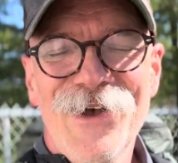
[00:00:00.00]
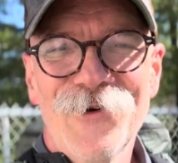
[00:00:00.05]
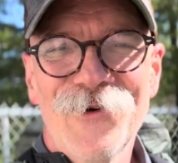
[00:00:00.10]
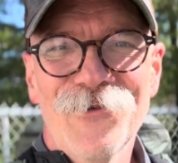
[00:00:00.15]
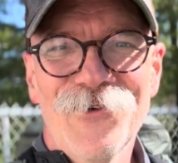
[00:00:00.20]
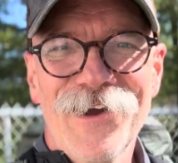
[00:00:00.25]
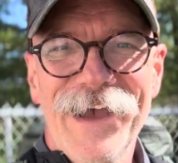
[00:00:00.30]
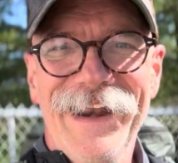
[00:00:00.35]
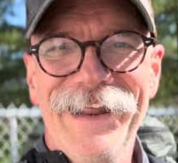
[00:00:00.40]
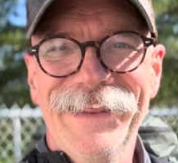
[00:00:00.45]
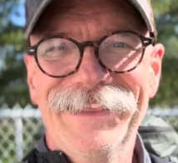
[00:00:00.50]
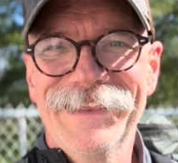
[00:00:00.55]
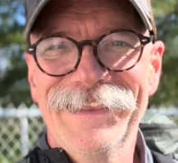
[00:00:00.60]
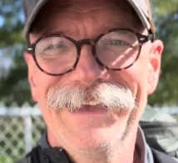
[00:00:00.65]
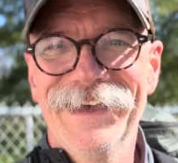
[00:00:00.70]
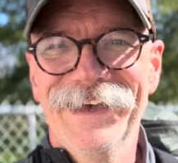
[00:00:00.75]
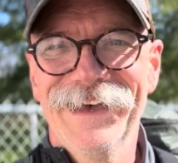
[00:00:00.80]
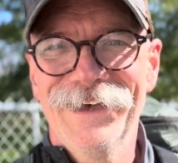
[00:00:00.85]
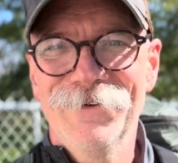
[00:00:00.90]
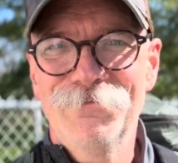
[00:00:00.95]
right at
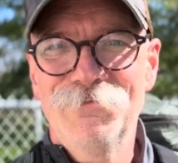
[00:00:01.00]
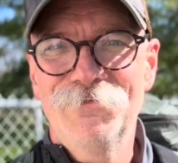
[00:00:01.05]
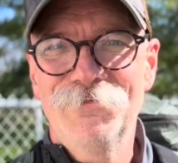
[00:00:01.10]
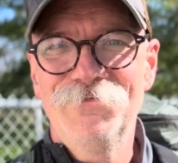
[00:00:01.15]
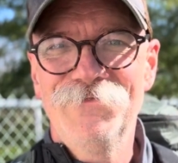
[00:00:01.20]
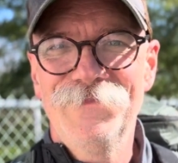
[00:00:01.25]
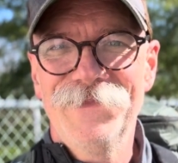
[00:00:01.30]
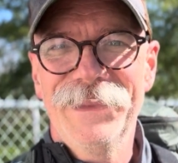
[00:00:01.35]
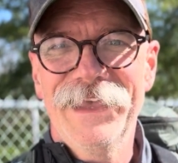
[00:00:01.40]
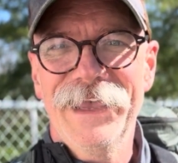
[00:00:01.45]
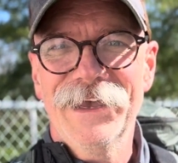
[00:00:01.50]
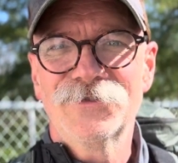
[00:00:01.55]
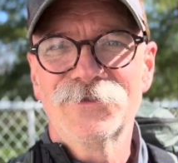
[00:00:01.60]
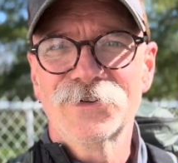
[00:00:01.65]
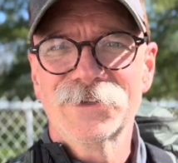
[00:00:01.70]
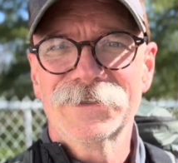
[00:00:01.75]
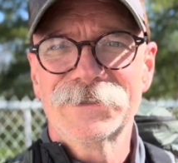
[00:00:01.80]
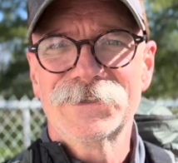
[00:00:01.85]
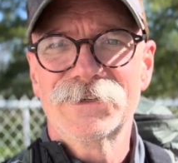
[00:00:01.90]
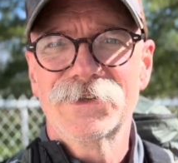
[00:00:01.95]
the
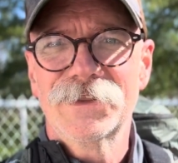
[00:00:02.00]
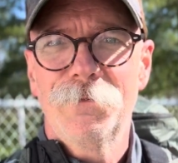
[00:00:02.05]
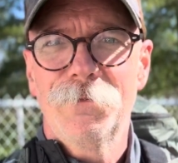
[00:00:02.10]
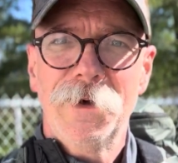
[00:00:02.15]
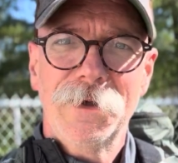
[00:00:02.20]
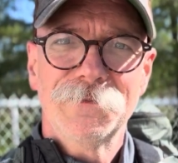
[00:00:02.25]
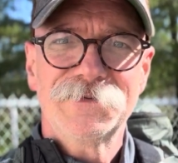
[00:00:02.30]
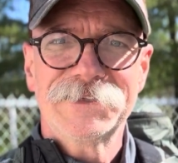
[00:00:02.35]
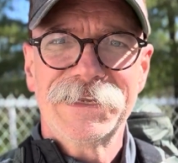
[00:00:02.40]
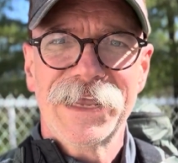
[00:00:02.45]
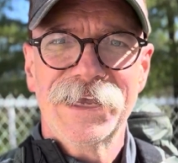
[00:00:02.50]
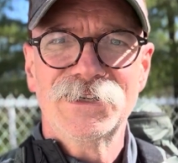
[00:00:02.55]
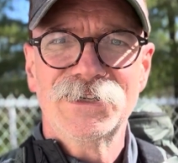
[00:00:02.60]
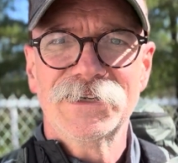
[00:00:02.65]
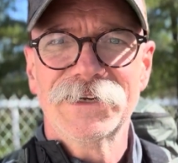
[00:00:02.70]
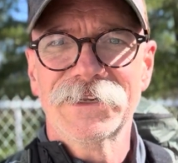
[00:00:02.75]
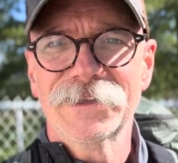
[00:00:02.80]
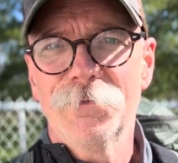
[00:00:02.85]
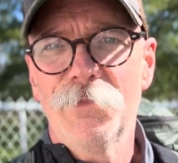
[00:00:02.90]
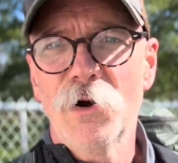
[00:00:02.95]
entrance to the pump
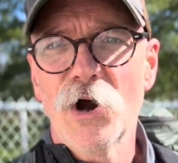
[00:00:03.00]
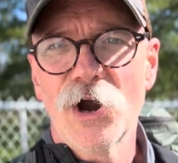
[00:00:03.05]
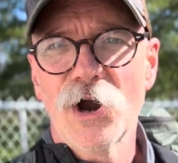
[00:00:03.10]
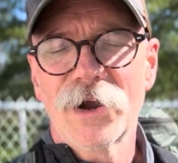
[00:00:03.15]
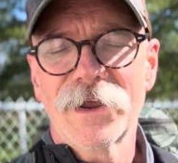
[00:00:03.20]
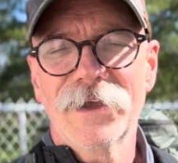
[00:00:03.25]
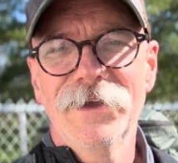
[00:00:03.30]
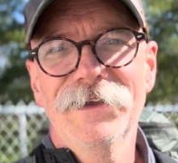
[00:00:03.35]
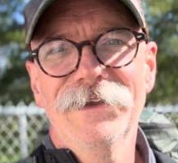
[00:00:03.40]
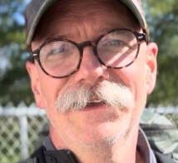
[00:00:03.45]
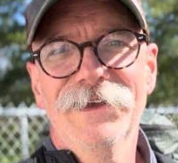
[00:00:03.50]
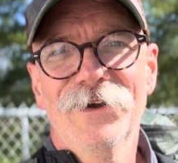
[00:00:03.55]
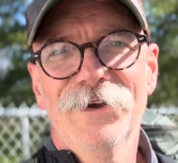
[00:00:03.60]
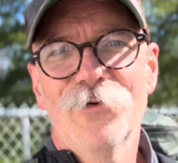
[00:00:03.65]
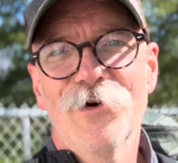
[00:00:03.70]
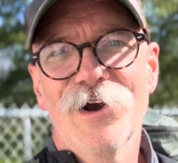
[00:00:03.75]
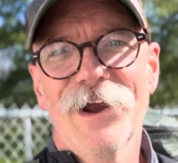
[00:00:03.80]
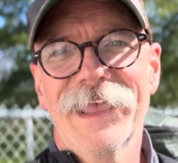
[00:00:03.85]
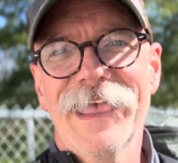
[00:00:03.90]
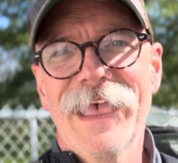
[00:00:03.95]
station in the park
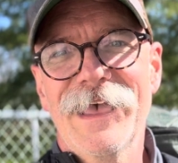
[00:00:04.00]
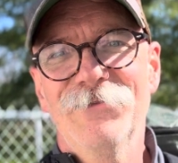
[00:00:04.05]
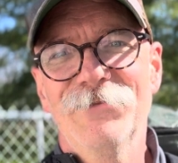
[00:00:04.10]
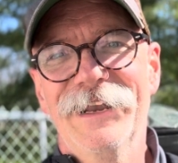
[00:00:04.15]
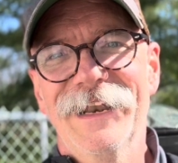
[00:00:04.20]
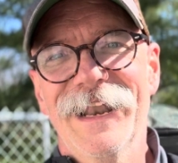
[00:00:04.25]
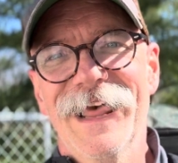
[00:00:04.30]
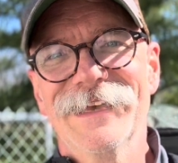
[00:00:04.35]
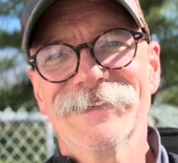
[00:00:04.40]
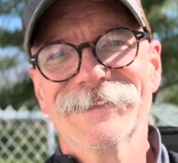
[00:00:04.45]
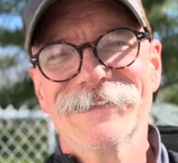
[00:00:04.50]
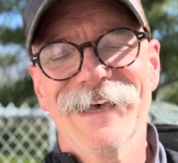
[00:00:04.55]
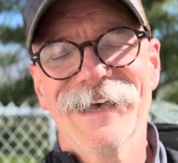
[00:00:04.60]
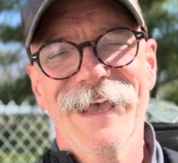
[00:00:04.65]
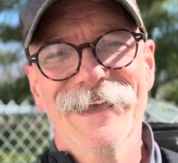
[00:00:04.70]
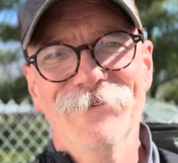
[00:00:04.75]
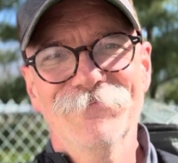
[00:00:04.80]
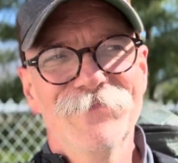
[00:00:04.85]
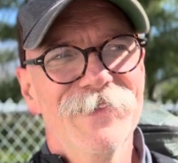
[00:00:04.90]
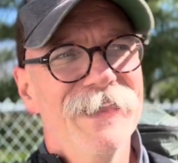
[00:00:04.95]
where I came in last
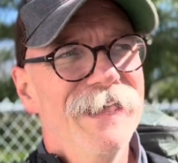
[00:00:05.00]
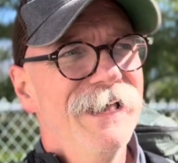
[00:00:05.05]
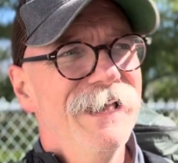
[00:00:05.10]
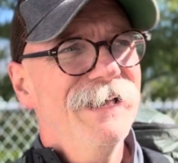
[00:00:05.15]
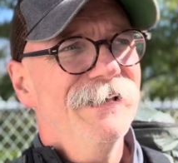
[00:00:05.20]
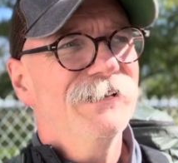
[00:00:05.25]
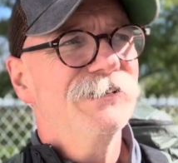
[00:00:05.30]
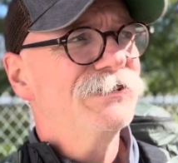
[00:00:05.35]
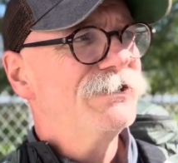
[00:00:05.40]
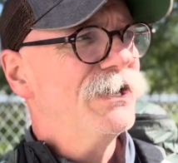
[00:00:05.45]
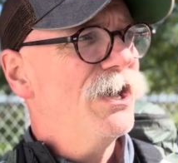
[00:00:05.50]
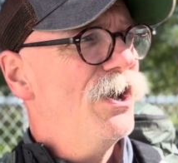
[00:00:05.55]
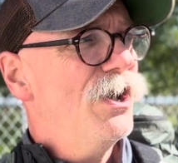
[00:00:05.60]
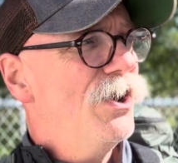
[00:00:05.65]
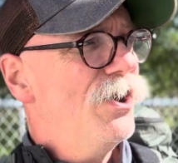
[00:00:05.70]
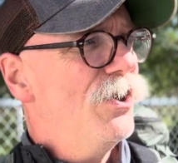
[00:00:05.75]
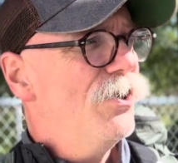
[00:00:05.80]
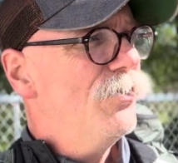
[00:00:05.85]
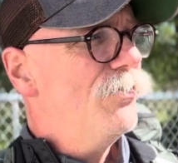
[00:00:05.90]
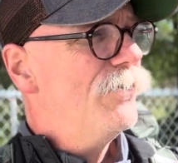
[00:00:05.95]
night.
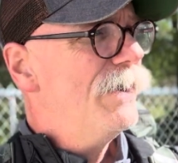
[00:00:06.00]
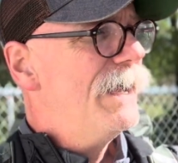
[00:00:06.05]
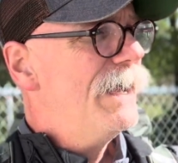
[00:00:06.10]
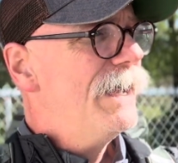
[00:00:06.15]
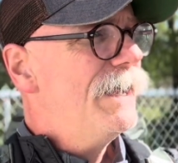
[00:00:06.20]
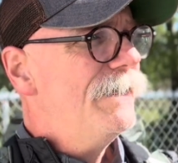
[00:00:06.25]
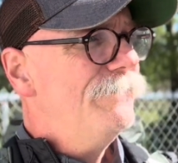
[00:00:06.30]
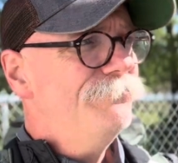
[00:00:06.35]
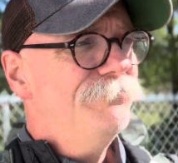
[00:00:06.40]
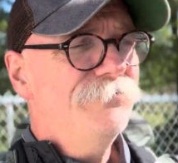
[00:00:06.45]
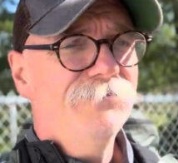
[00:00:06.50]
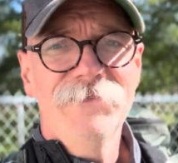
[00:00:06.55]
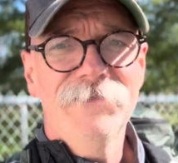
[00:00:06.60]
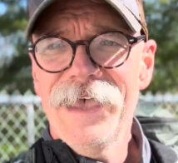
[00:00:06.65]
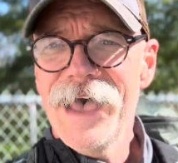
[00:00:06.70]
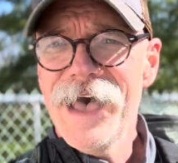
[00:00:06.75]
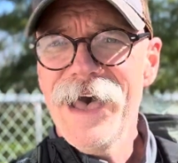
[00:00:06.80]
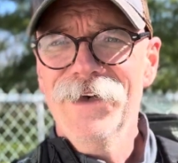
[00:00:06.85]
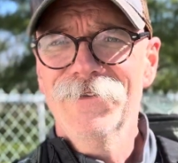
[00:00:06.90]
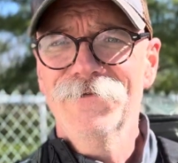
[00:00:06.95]
So
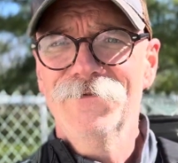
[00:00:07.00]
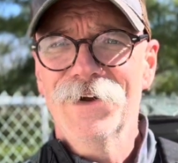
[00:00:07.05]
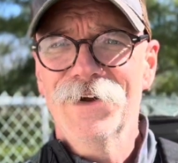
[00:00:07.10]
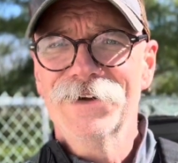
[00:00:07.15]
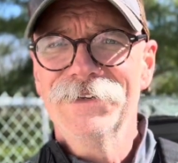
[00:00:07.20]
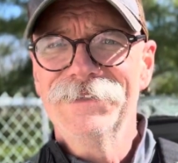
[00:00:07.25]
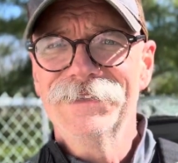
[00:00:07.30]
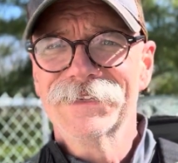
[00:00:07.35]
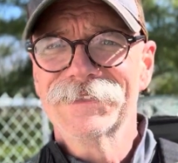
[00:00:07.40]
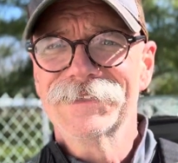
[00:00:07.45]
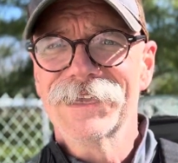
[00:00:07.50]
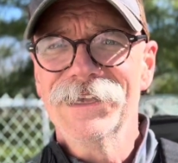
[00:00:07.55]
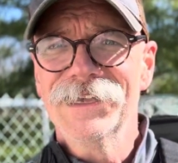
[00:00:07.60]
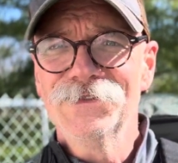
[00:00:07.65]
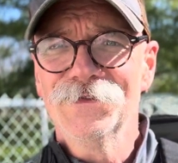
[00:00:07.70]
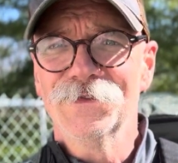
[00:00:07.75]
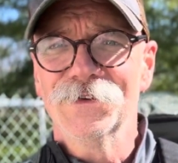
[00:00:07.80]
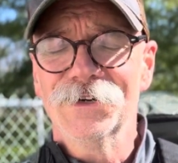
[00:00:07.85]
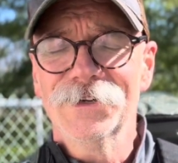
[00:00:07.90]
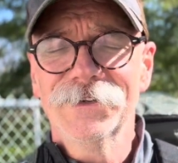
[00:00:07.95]
yeah, very
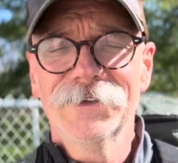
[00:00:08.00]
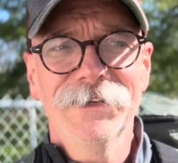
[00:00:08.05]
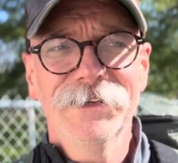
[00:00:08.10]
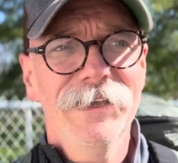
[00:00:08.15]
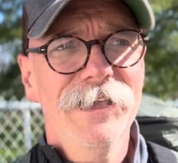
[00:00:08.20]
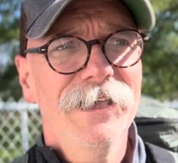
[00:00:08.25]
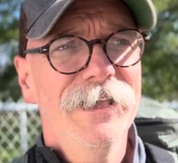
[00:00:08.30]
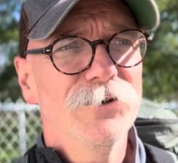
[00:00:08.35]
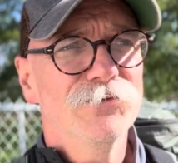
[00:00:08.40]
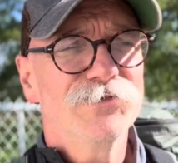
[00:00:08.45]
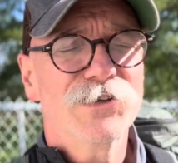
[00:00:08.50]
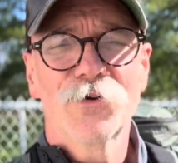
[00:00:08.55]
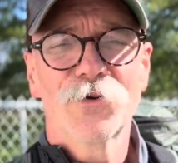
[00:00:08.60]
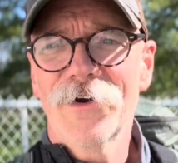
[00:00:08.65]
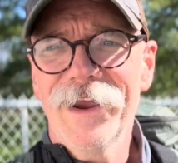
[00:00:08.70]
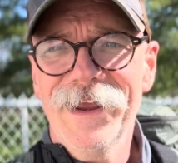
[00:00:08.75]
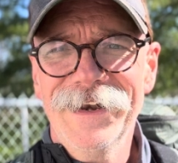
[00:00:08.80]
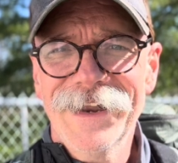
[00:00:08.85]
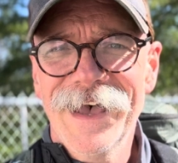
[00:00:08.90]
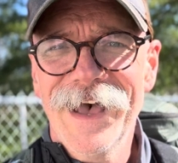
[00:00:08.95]
successful. It was a
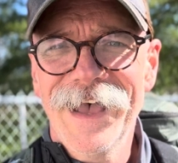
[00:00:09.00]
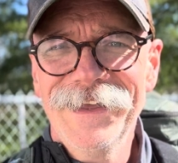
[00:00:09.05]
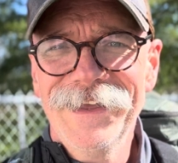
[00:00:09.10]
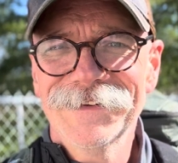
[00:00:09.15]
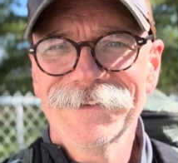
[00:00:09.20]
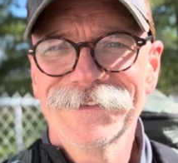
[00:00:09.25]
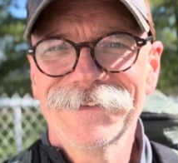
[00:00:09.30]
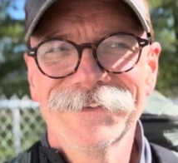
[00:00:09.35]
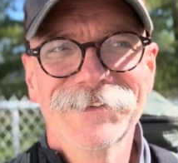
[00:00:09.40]
great night.